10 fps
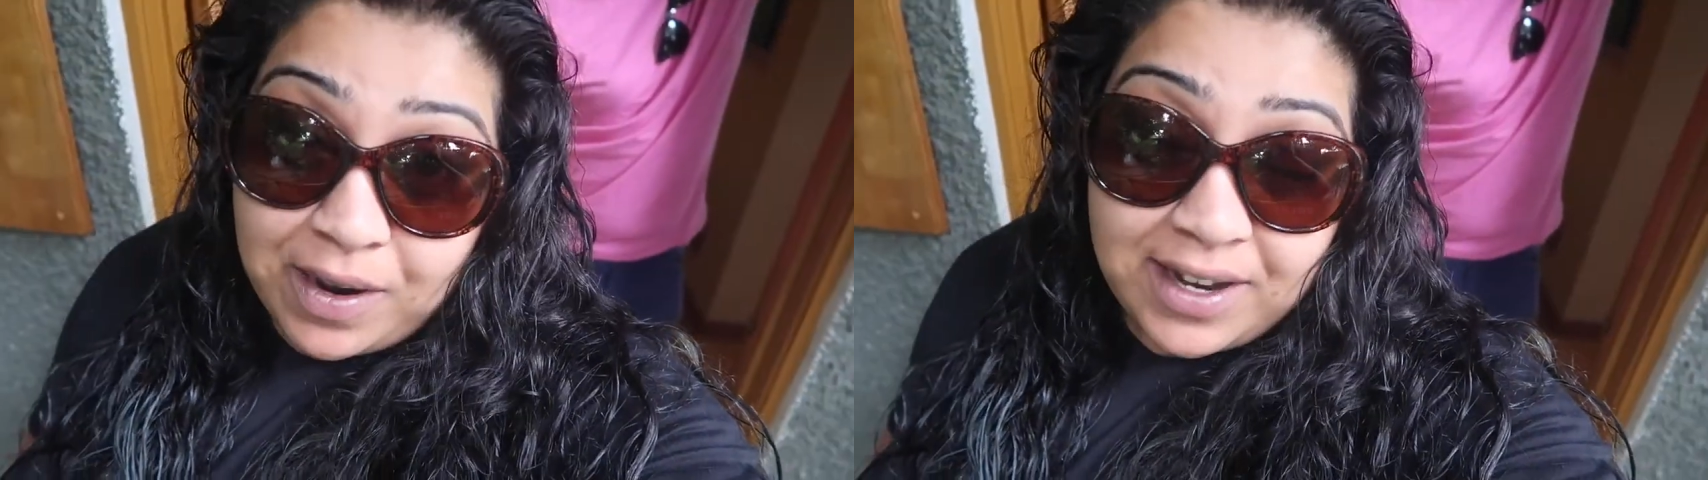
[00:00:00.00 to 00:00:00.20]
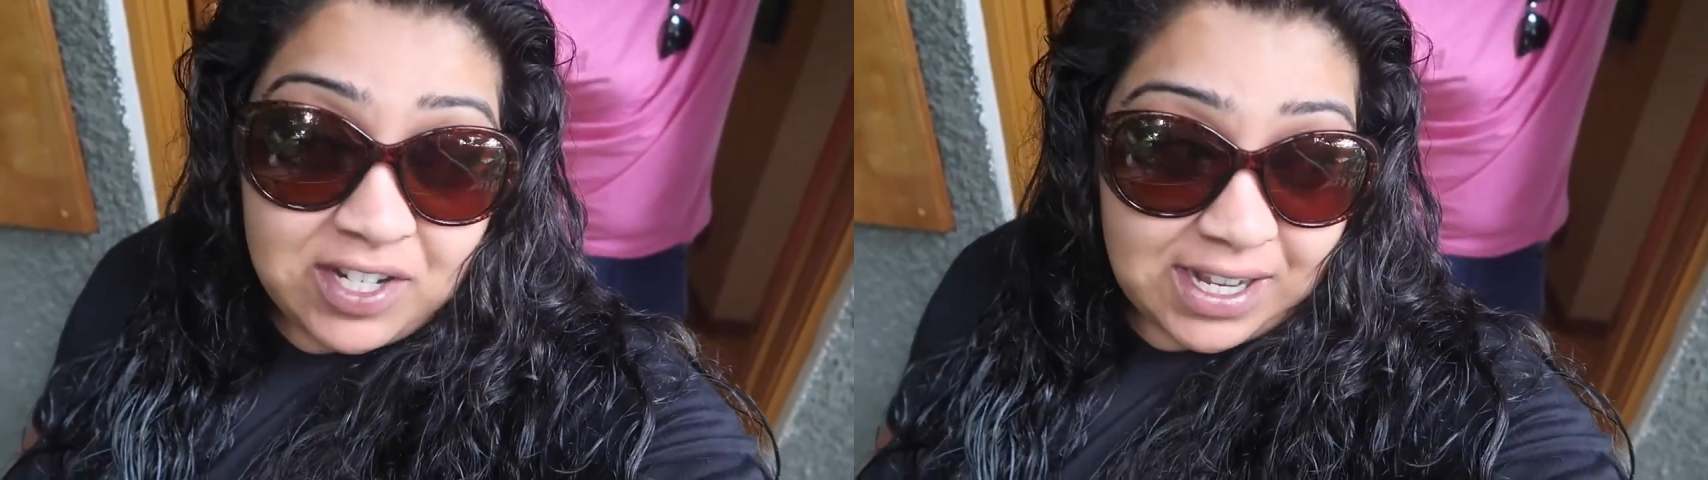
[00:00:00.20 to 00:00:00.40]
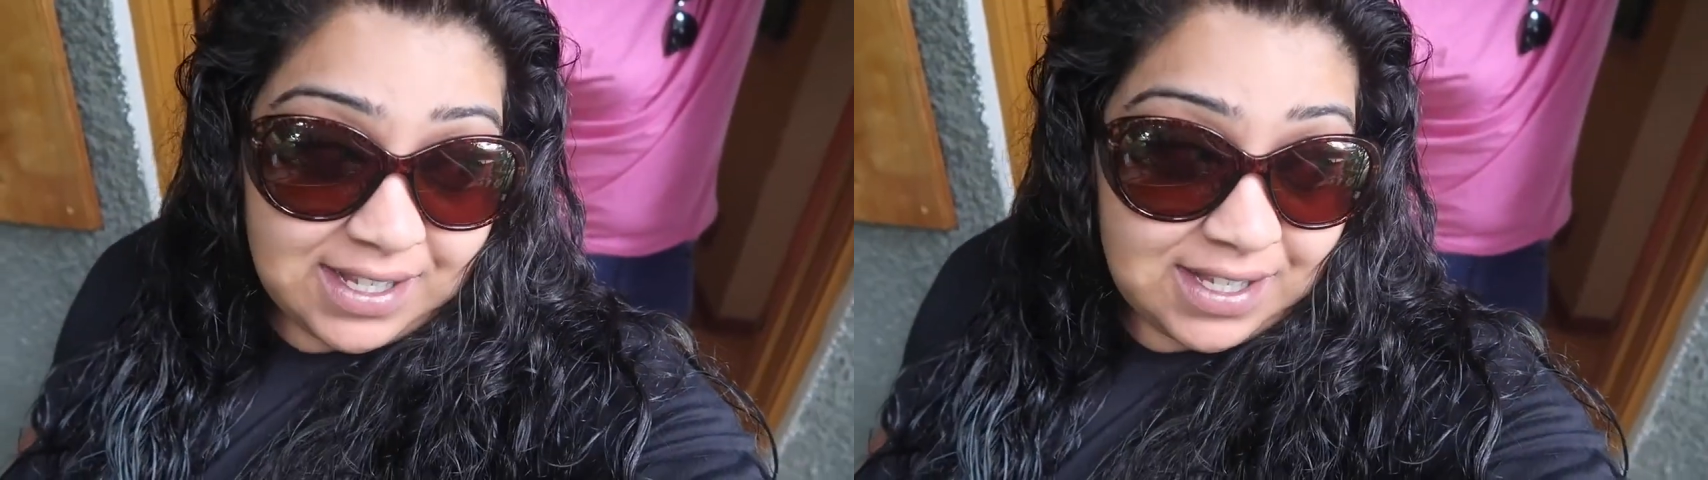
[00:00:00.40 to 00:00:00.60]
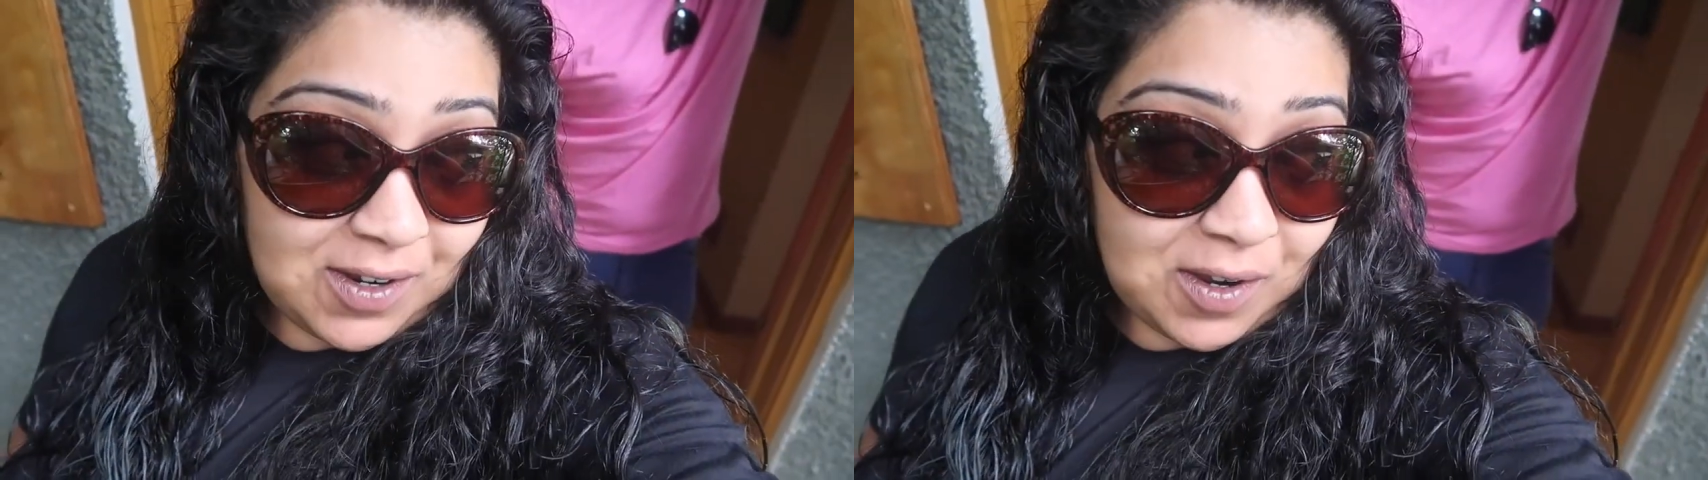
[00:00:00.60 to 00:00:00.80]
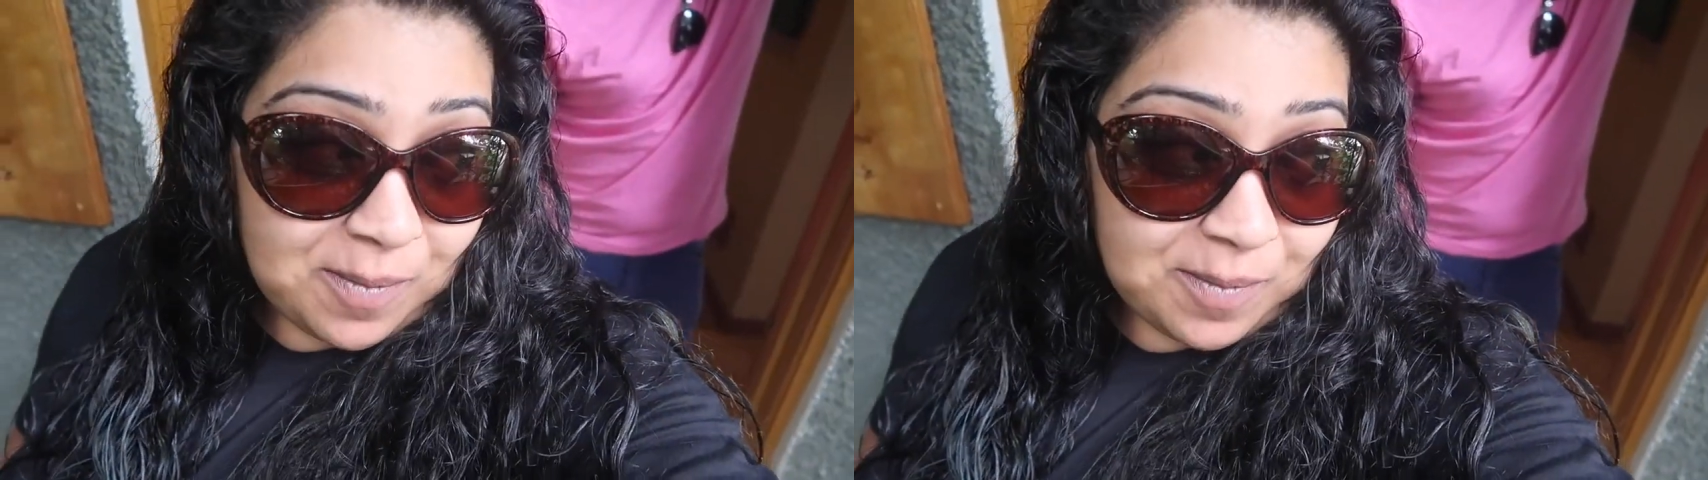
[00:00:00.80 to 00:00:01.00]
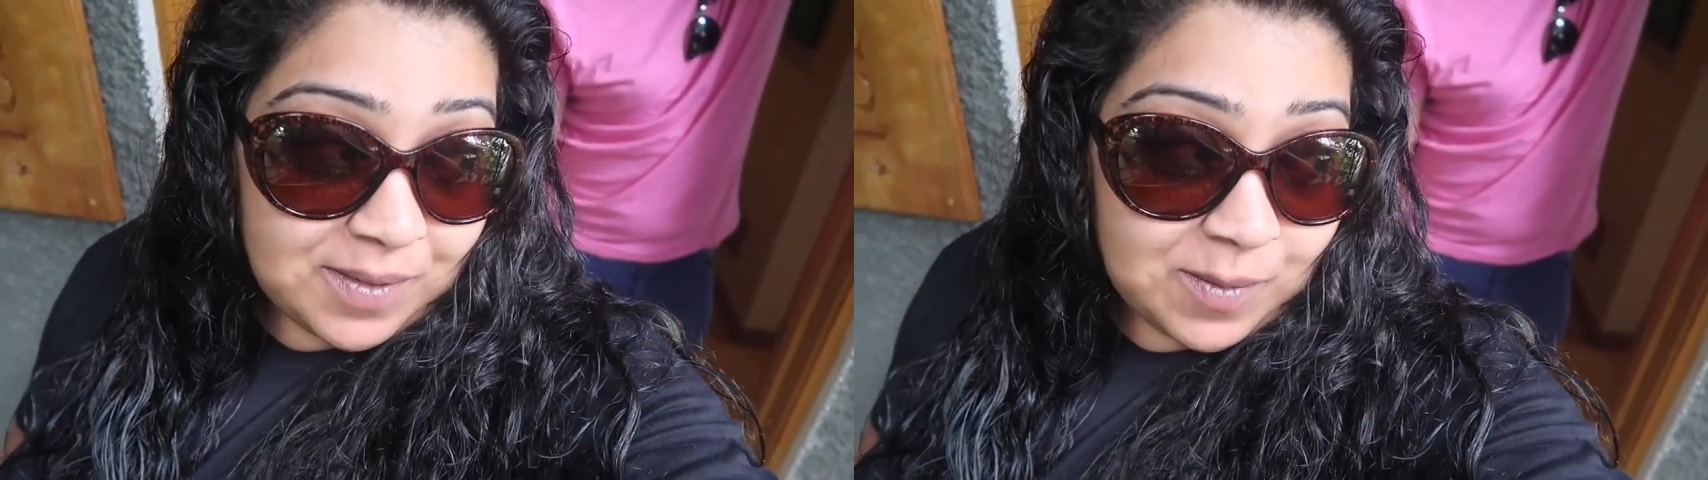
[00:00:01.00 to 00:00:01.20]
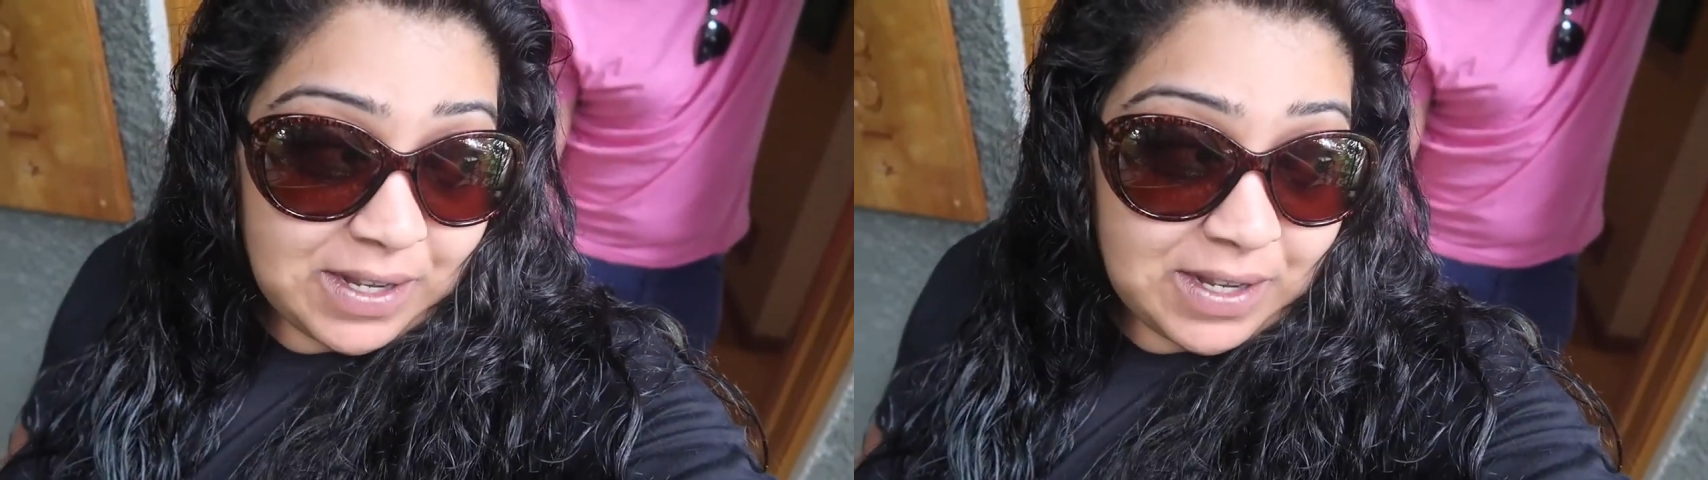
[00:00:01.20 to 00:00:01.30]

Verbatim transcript: wearing Jas's Toms,